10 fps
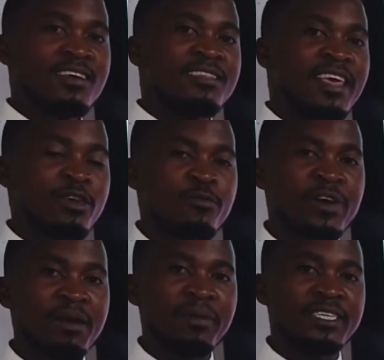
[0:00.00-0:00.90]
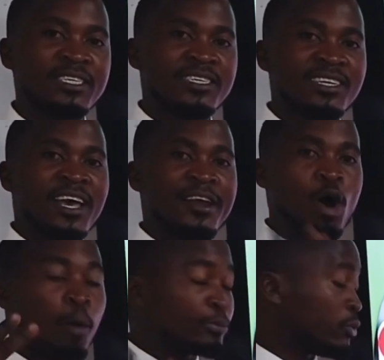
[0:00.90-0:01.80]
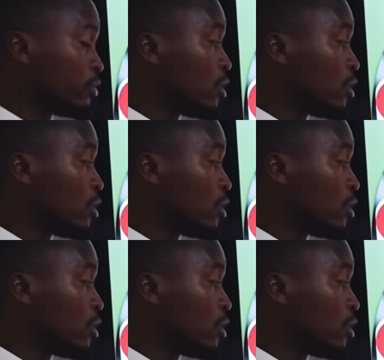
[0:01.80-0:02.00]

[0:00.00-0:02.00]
Thank you very much, and hope to